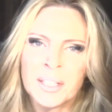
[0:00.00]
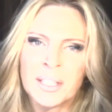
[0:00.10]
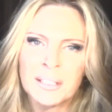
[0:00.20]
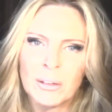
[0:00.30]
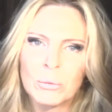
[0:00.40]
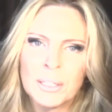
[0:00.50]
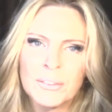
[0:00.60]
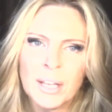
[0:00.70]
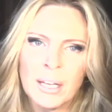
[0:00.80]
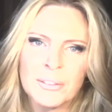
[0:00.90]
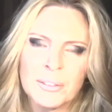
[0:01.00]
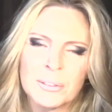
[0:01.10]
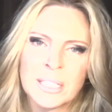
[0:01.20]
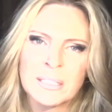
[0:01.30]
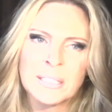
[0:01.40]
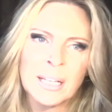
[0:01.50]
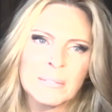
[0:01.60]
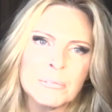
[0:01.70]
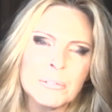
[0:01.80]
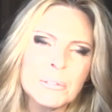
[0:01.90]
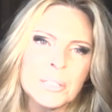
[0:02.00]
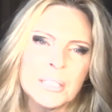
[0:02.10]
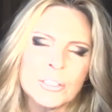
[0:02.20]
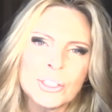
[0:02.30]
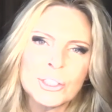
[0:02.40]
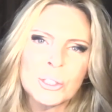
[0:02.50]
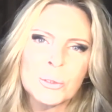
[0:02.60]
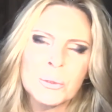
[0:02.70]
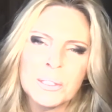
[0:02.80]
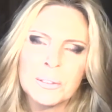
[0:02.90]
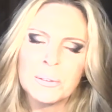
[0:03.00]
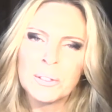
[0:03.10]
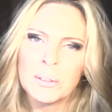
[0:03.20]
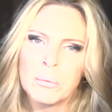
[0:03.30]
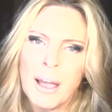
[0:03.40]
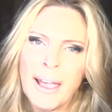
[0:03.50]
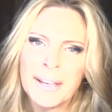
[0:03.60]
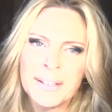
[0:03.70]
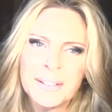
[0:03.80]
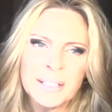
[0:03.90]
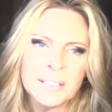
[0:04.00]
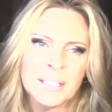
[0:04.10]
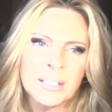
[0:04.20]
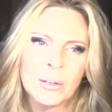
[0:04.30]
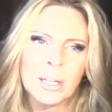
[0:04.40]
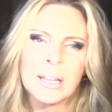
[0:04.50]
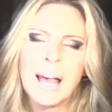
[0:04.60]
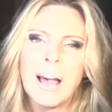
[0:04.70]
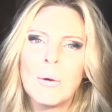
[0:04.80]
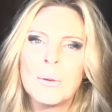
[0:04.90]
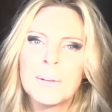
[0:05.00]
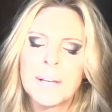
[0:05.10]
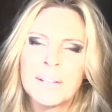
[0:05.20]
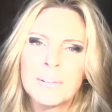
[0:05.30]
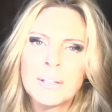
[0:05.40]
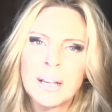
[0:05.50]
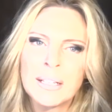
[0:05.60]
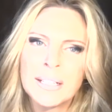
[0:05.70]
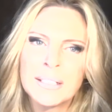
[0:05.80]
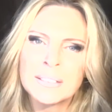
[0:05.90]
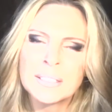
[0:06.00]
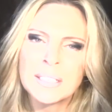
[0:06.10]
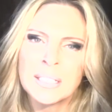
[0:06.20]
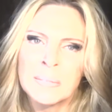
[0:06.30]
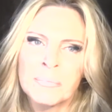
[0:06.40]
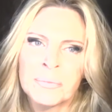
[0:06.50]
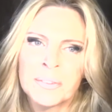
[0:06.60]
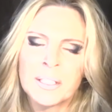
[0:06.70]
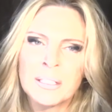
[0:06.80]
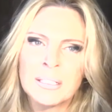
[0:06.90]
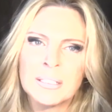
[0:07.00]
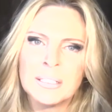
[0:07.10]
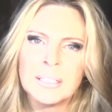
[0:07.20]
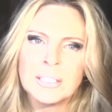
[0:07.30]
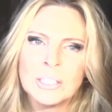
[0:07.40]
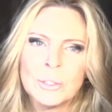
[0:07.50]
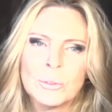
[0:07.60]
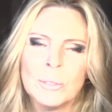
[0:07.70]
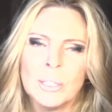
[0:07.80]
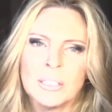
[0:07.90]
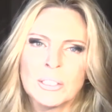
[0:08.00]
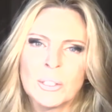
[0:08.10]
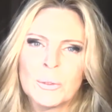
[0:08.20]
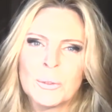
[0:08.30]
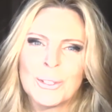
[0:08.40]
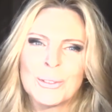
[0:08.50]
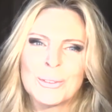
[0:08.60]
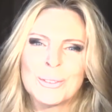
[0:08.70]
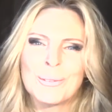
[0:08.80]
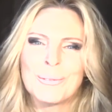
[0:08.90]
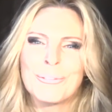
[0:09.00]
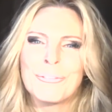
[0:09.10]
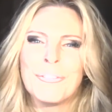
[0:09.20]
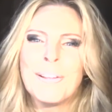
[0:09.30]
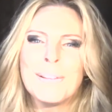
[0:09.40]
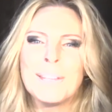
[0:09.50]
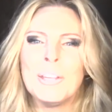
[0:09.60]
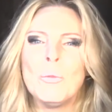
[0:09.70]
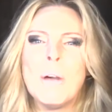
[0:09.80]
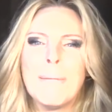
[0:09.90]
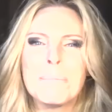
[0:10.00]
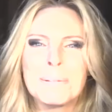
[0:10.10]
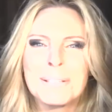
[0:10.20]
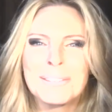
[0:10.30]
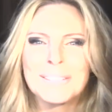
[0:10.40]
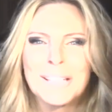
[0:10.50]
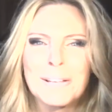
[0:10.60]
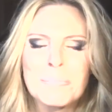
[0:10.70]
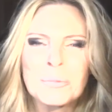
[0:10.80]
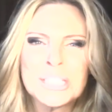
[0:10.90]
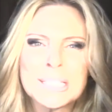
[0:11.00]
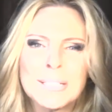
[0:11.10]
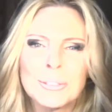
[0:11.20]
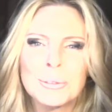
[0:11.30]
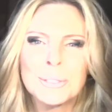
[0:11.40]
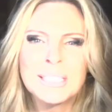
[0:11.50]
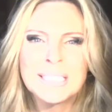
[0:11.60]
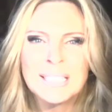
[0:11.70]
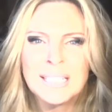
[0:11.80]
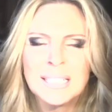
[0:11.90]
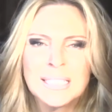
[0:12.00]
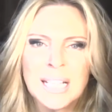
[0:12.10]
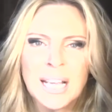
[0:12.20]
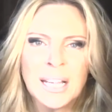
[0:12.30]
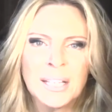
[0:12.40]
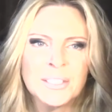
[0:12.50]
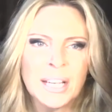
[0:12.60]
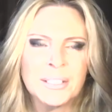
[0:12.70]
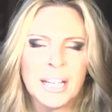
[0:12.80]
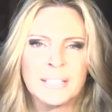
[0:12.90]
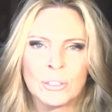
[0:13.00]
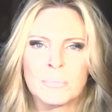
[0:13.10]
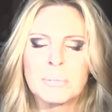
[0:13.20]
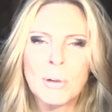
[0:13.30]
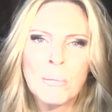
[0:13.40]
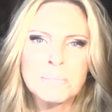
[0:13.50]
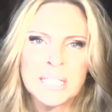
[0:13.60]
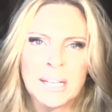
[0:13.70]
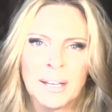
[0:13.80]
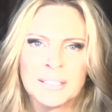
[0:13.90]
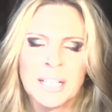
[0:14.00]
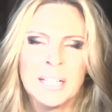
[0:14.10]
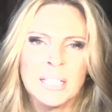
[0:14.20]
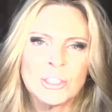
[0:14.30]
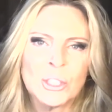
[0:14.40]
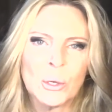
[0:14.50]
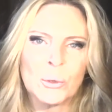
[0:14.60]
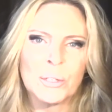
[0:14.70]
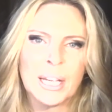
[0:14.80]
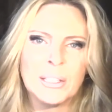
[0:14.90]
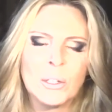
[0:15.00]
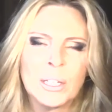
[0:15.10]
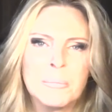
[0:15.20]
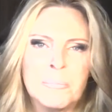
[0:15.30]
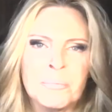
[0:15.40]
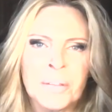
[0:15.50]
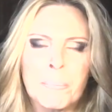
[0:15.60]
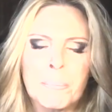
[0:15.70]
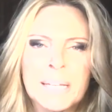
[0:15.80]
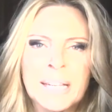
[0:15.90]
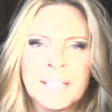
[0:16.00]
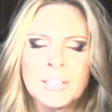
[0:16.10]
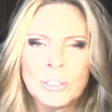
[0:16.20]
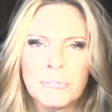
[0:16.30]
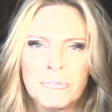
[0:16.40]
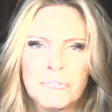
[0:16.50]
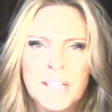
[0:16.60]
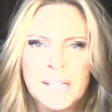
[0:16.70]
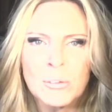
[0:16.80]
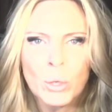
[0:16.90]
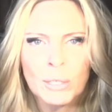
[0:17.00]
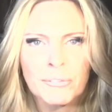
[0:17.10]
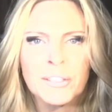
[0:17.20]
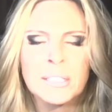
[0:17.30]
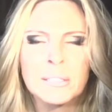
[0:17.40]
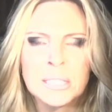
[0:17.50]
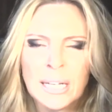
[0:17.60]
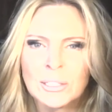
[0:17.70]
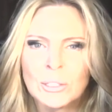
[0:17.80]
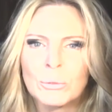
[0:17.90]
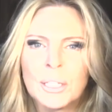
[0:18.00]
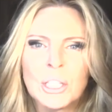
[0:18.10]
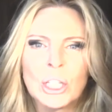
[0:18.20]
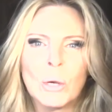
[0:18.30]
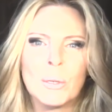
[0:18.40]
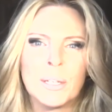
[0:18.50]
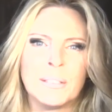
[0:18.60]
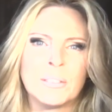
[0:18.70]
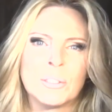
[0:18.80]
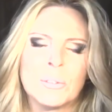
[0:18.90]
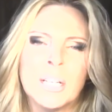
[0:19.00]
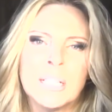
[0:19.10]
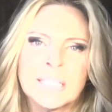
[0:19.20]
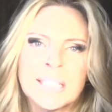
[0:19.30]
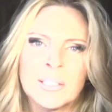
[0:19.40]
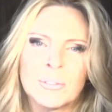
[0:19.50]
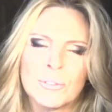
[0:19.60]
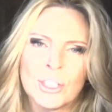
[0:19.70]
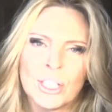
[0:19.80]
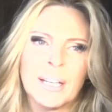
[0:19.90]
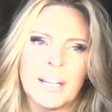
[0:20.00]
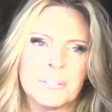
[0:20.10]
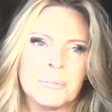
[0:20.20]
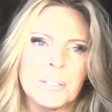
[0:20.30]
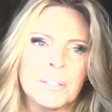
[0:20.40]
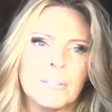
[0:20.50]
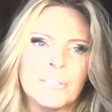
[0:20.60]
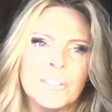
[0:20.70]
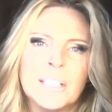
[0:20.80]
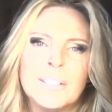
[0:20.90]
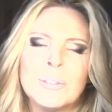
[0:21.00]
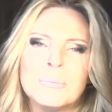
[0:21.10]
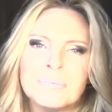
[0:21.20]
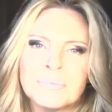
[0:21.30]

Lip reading: with others. And that will show you the way, allow your inner guidance to fill you up with synchronicities and inner promptings, so that you can begin to feel what it feels like to really go into synergy and really feel,